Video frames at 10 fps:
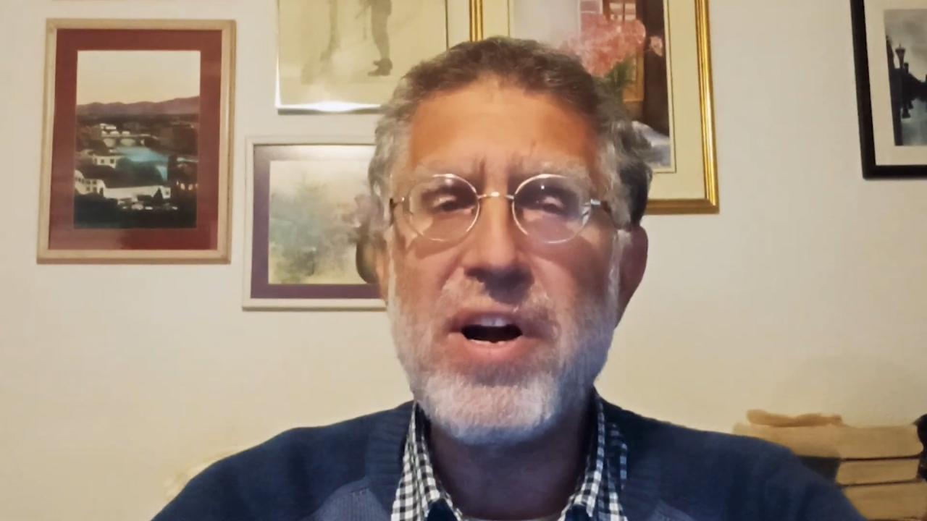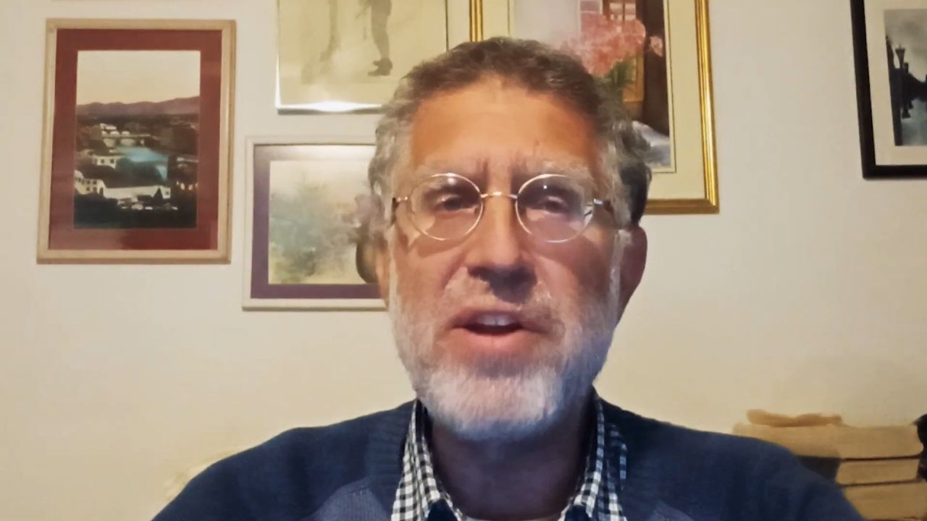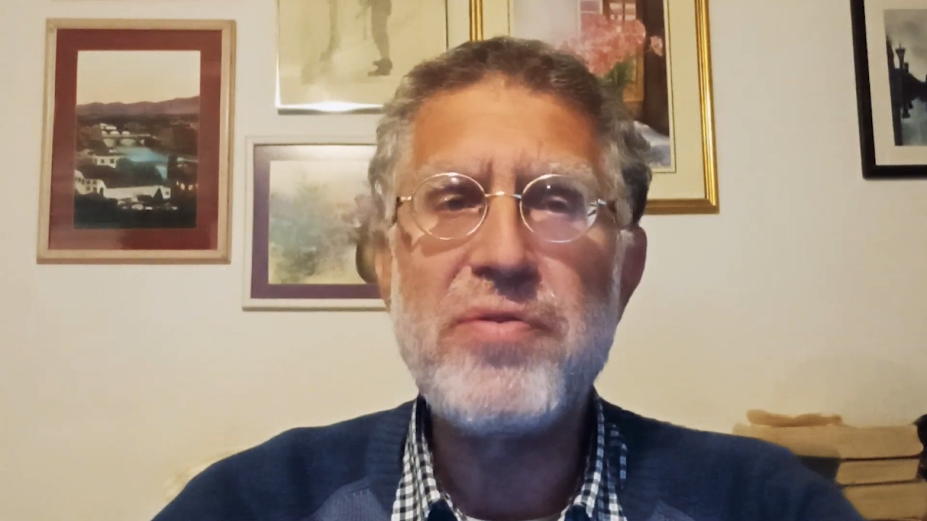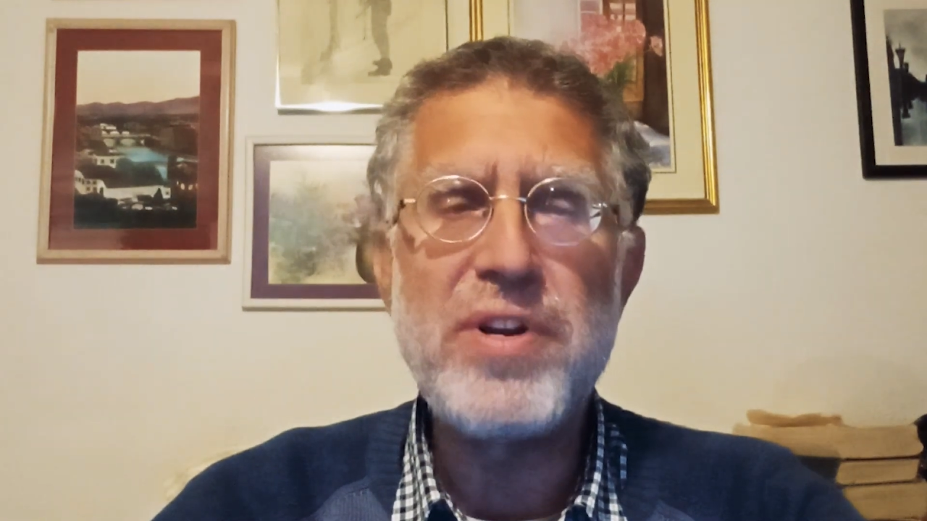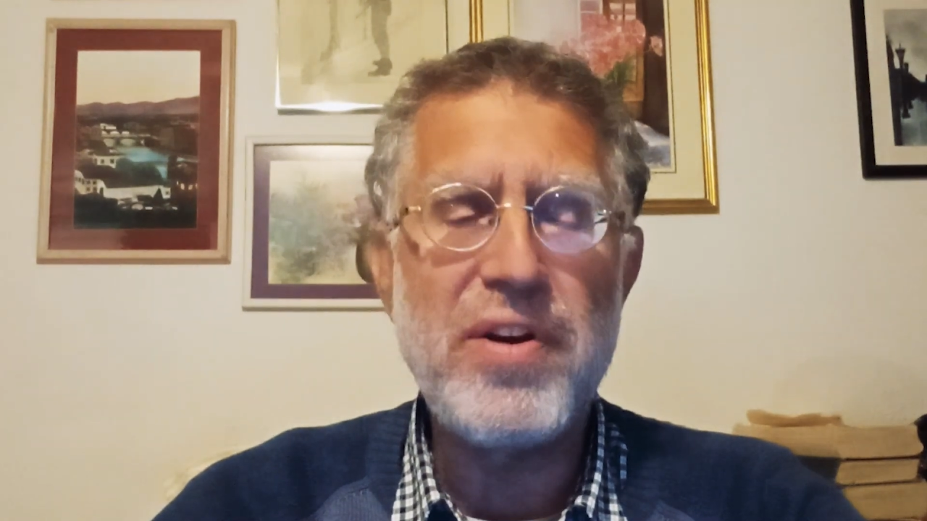
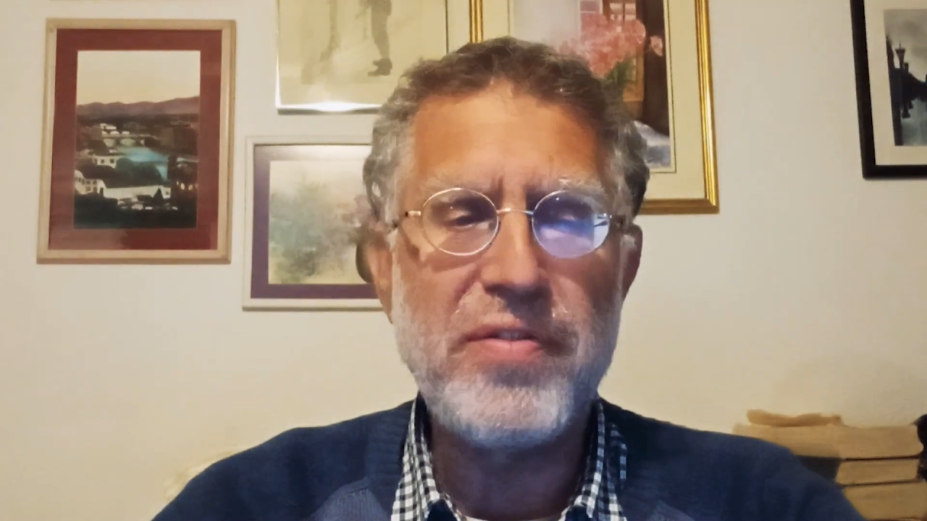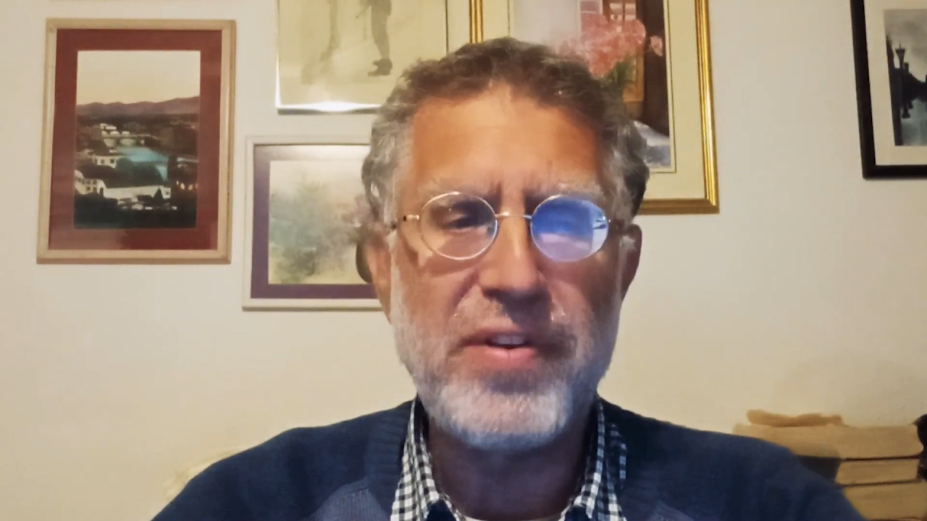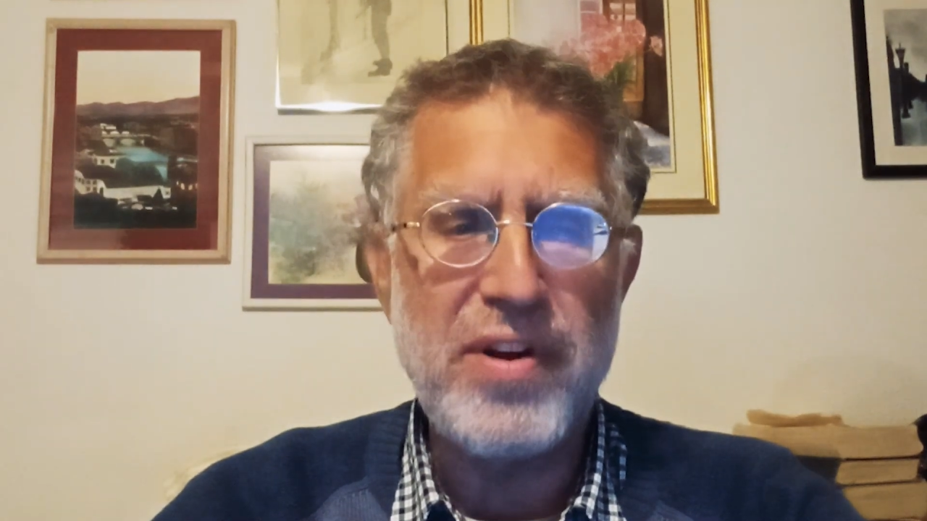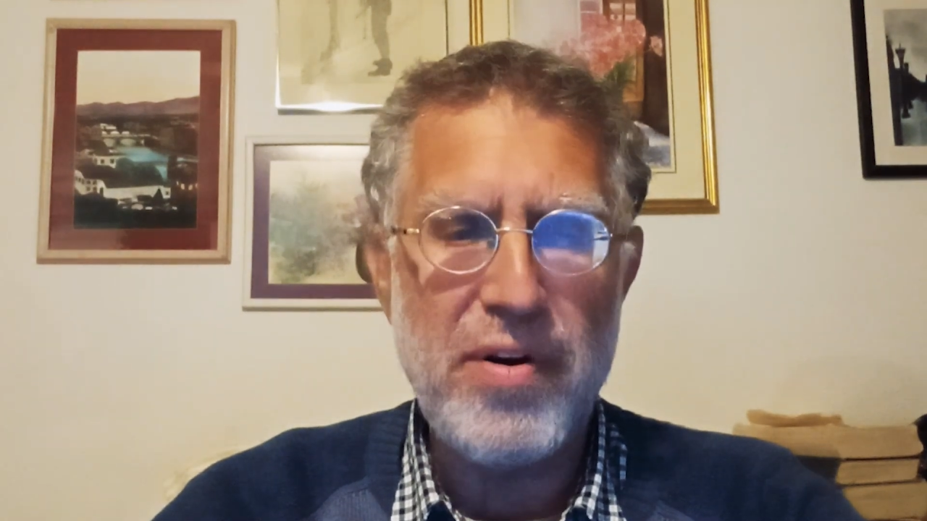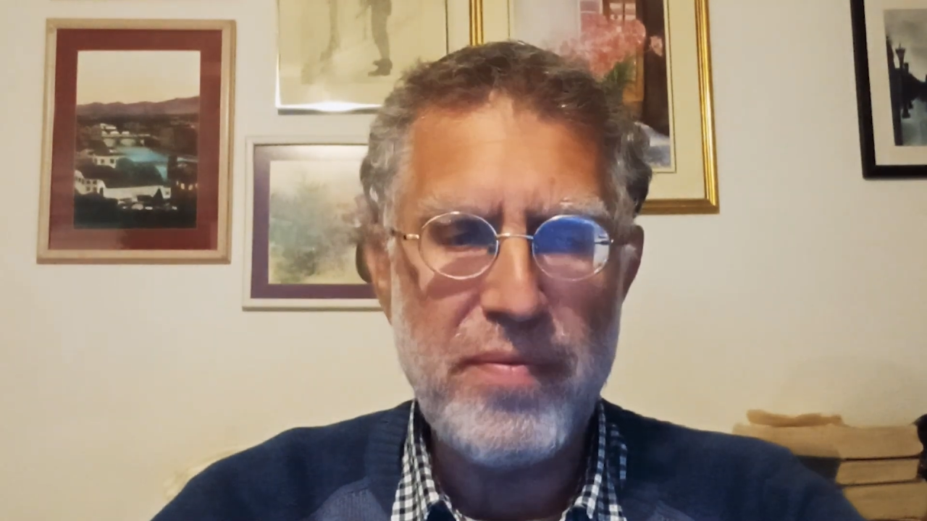100 years
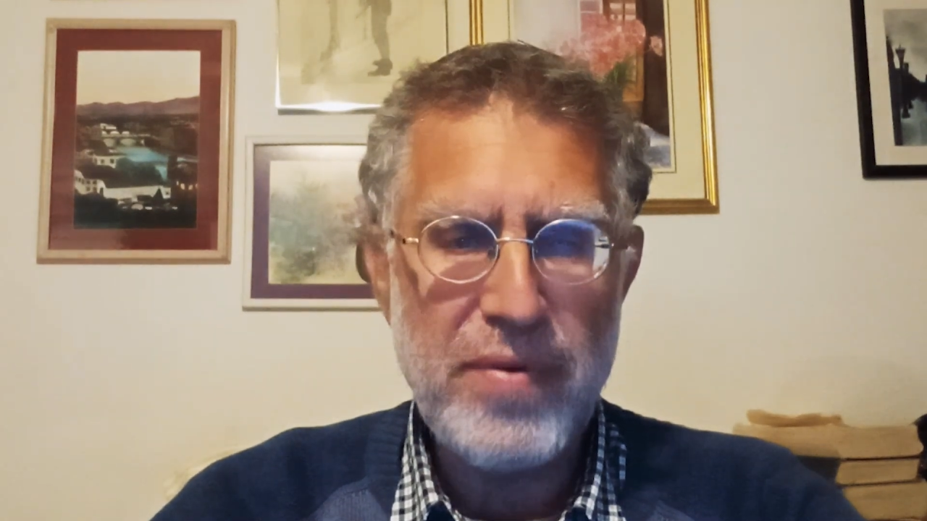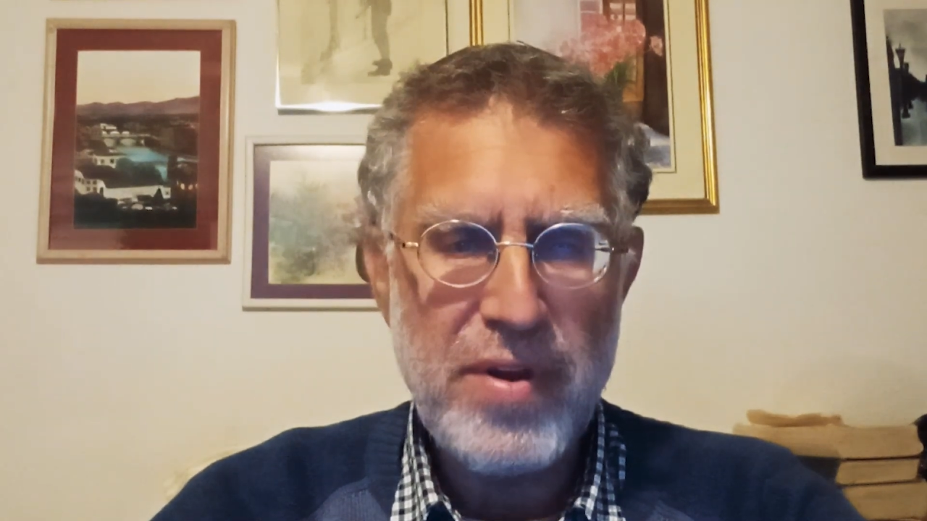ago.